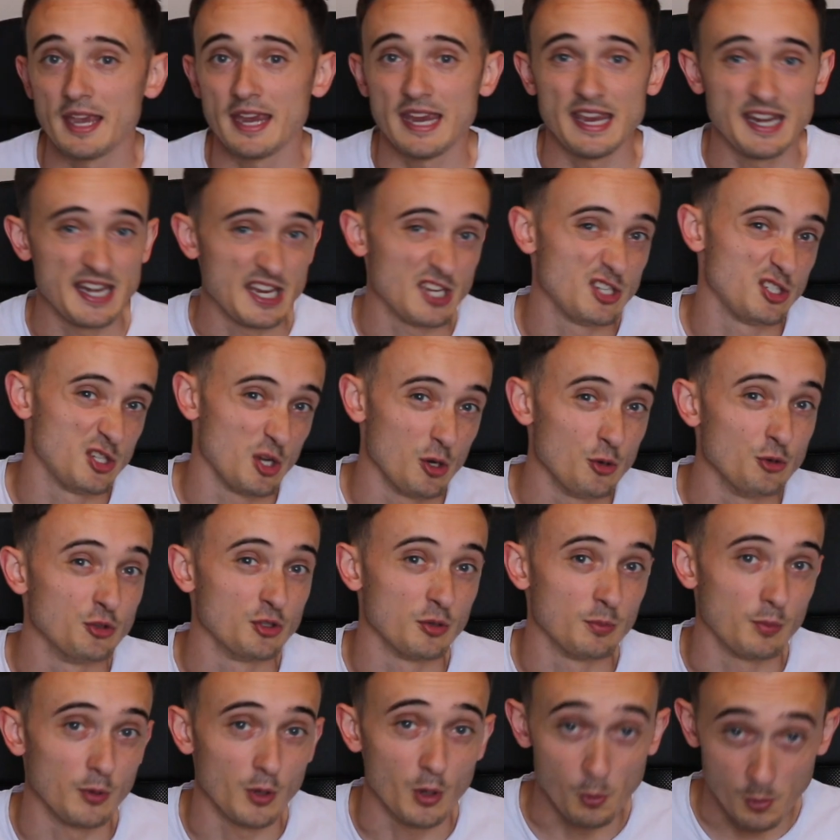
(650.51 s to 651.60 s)
It is
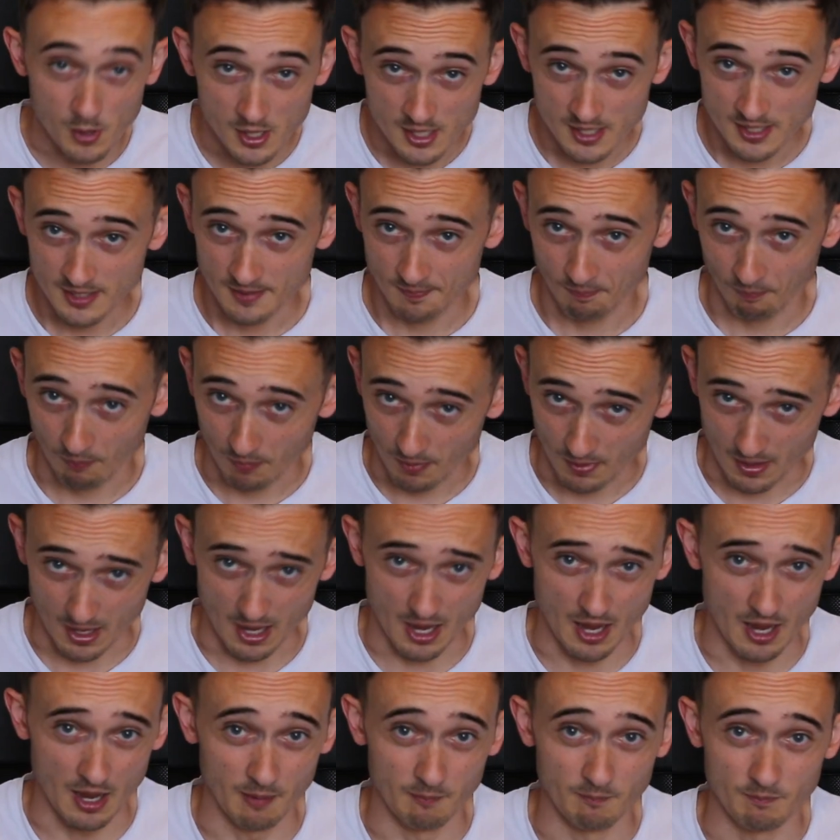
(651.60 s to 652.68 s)
usable,
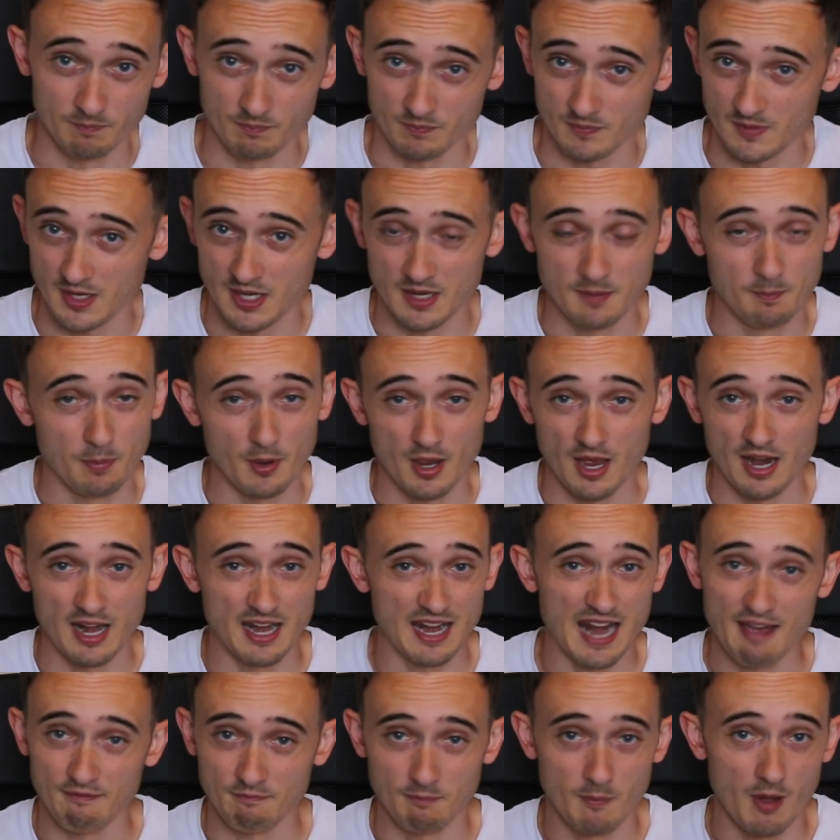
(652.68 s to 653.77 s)
but a
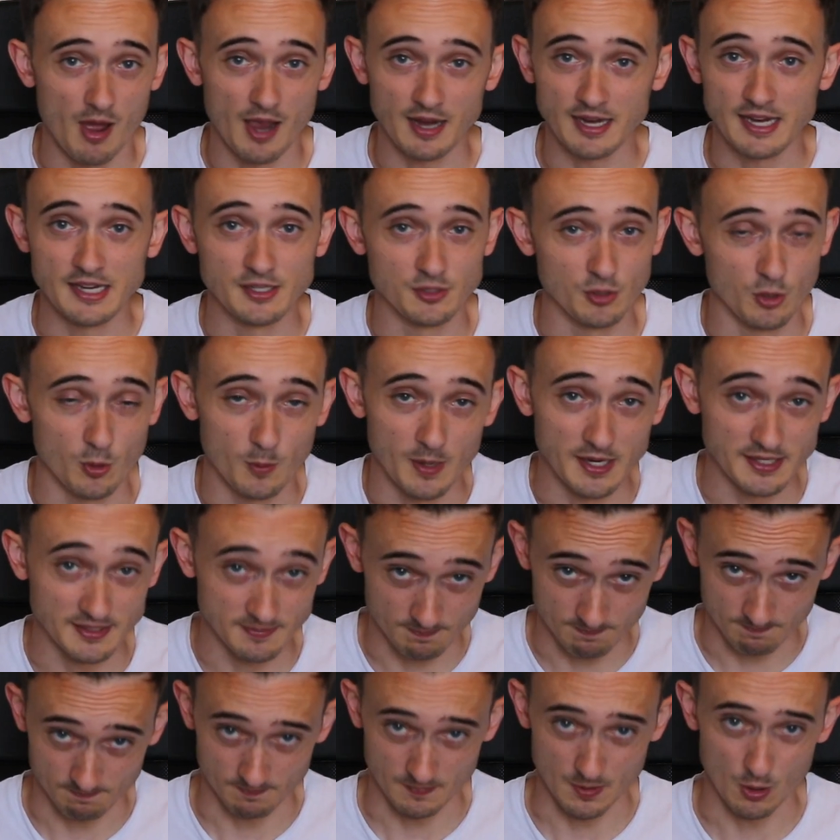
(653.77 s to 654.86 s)
lav mic is always
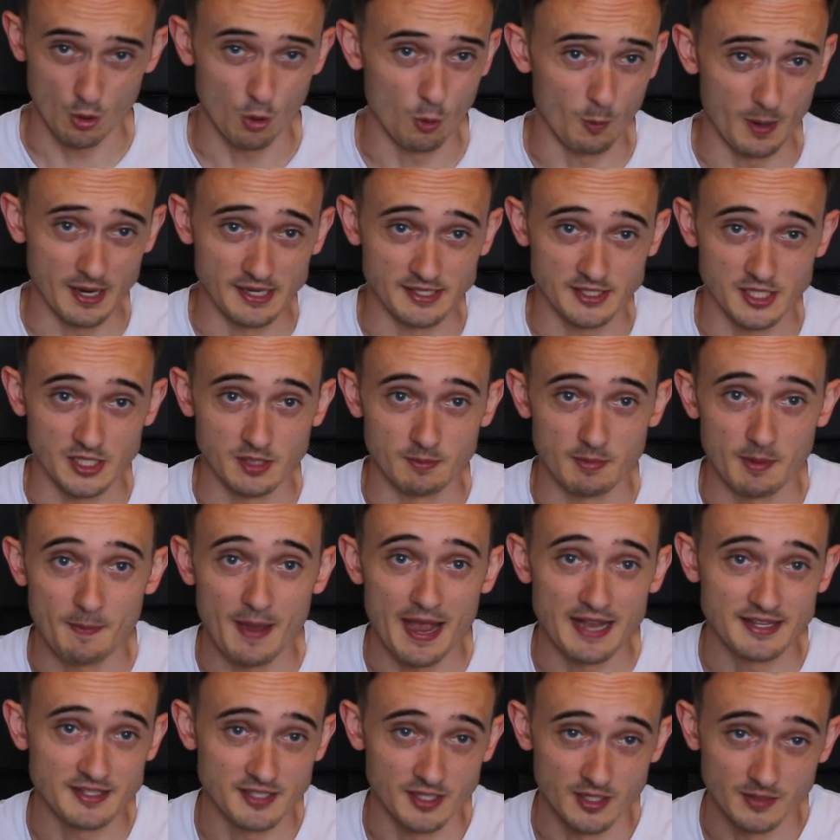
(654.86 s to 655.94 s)
going to be
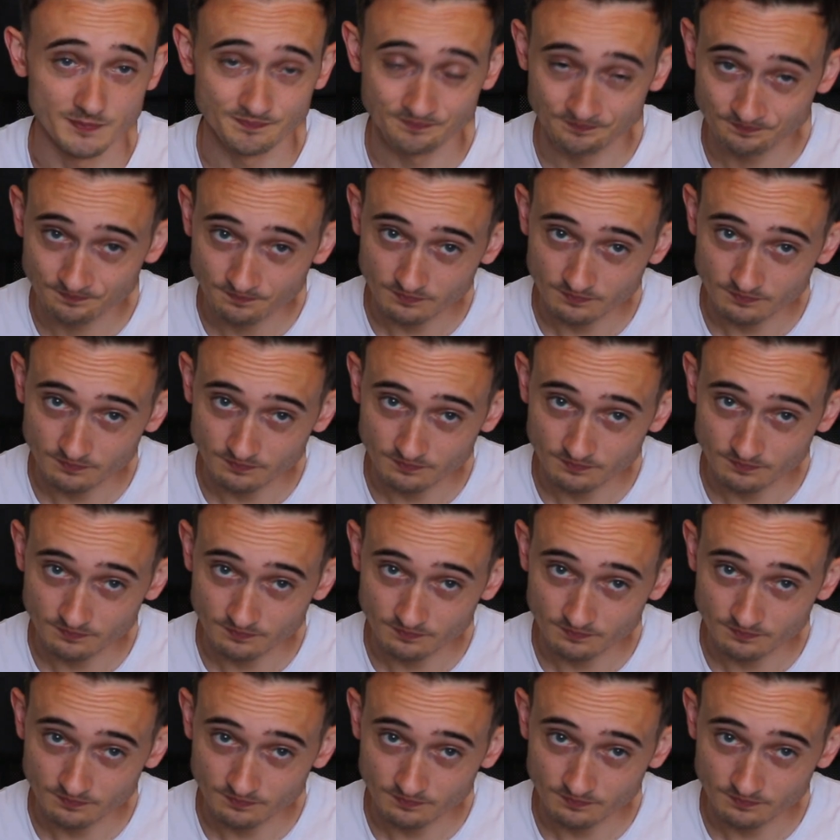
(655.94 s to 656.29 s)
better.